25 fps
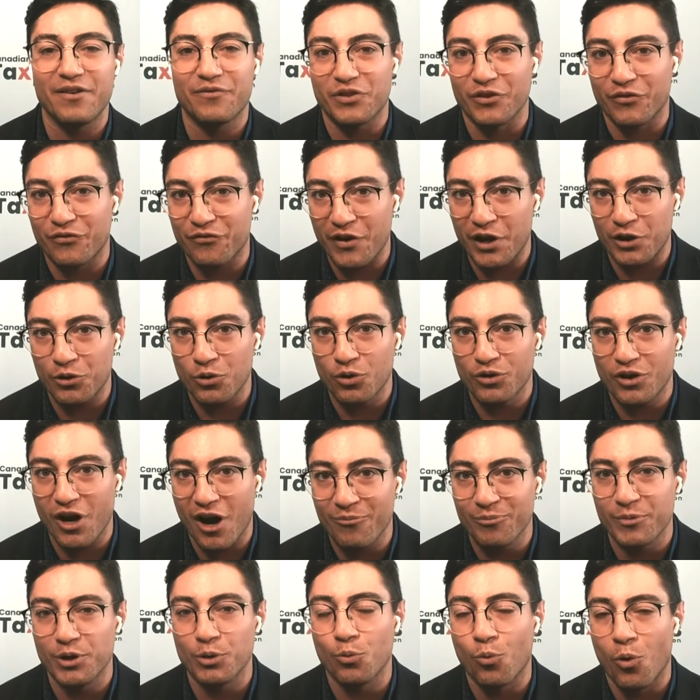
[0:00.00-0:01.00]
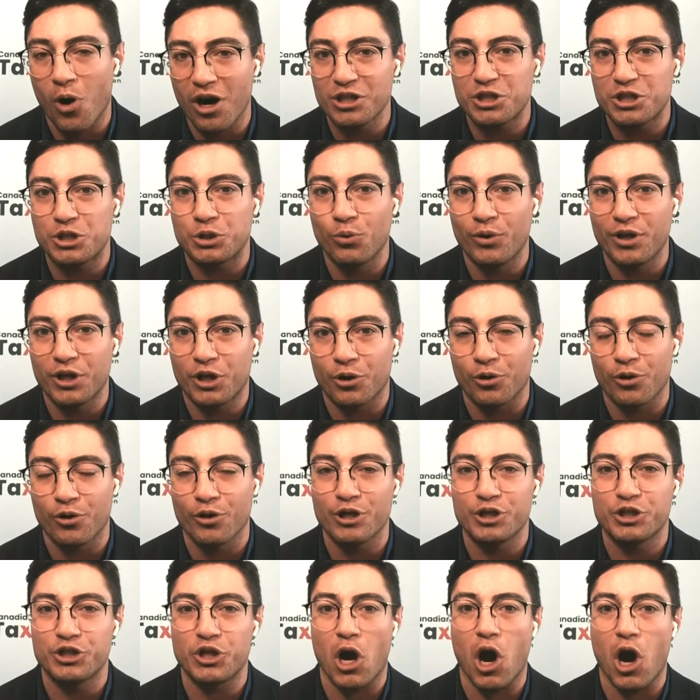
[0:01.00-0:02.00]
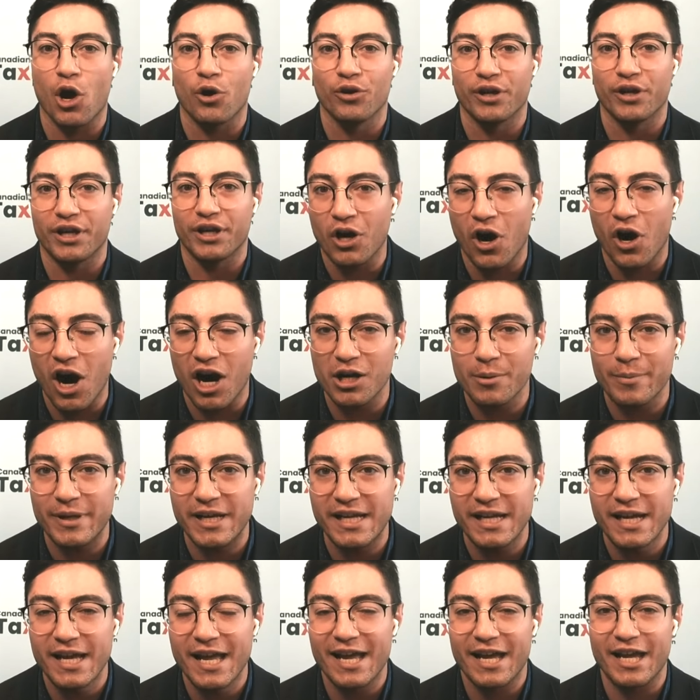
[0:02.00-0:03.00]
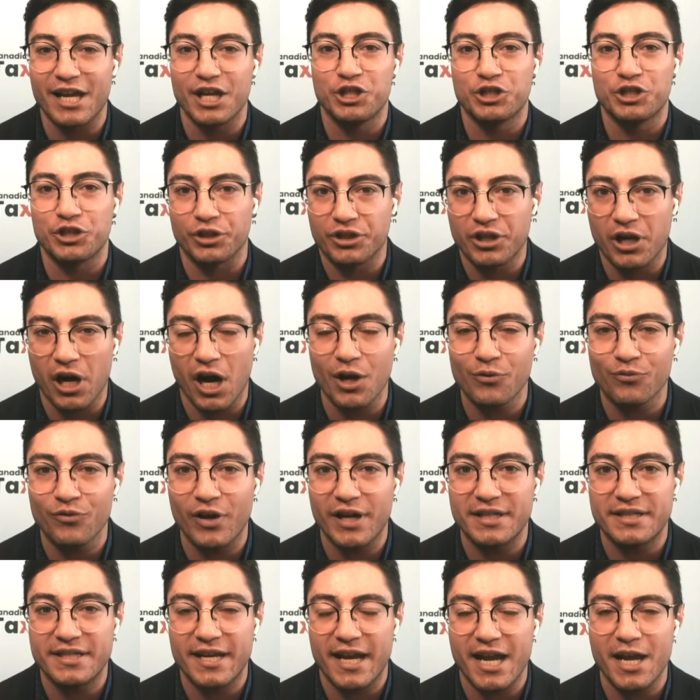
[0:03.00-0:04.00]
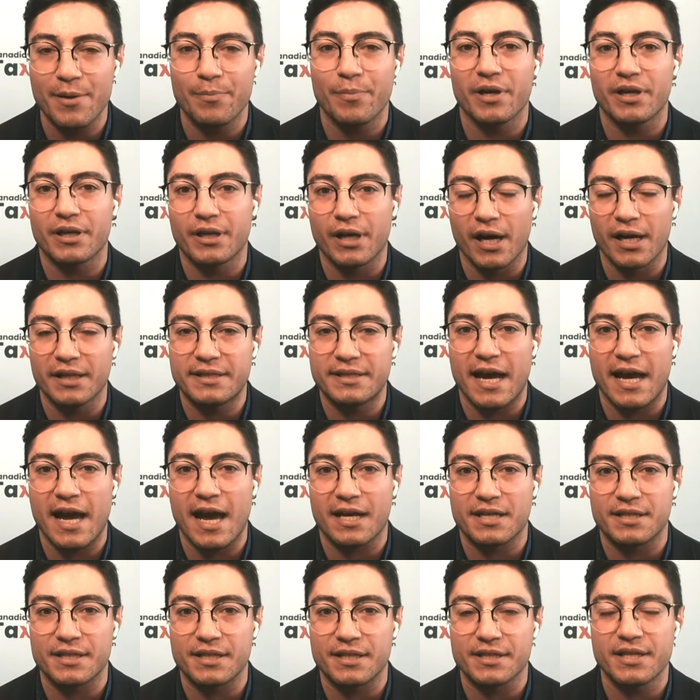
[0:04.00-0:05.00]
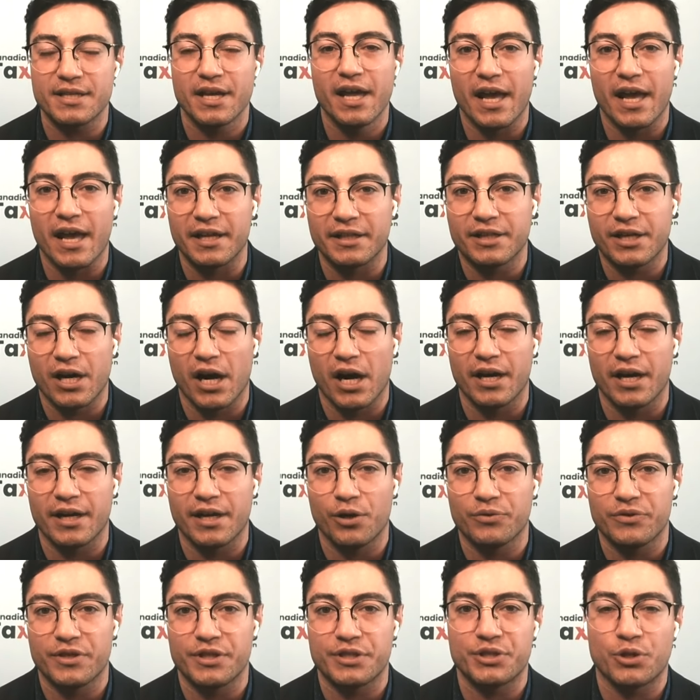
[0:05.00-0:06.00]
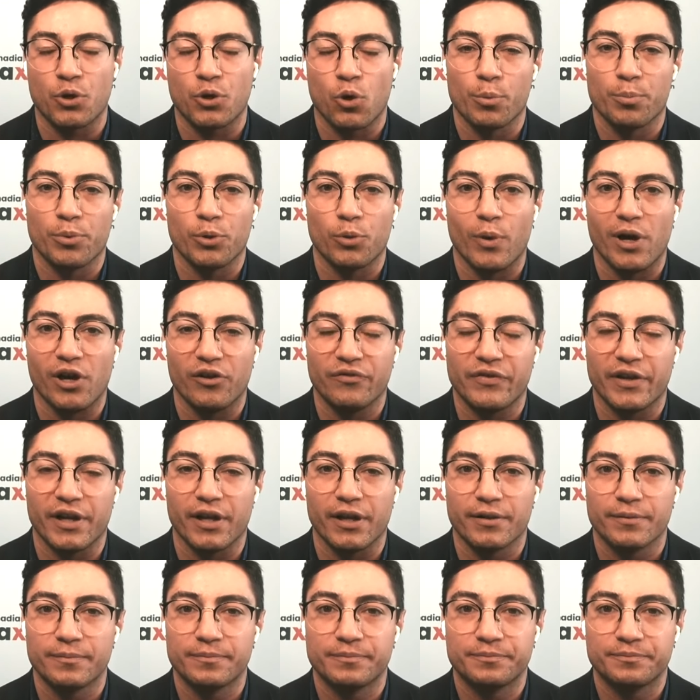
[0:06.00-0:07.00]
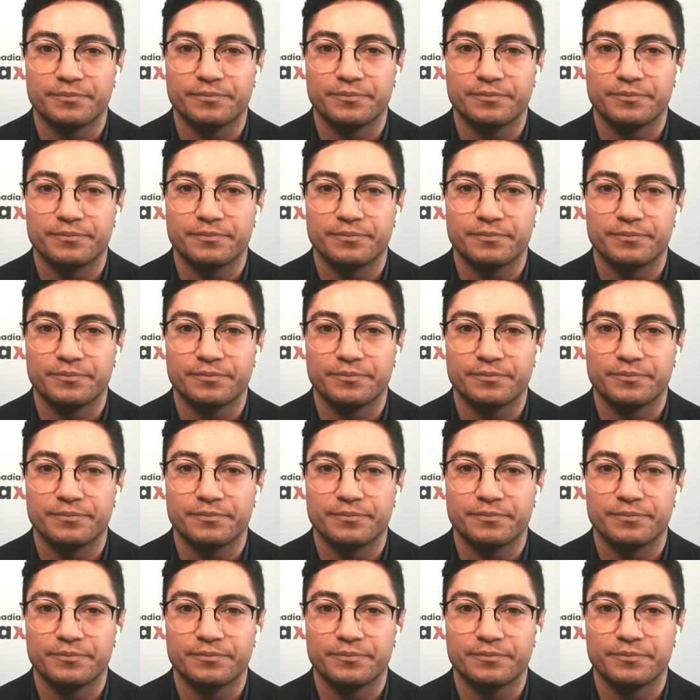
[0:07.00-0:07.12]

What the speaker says: And if the federal government wants to encourage our economy, it should cut red tape, cut taxes, and cut out this corporate welfare.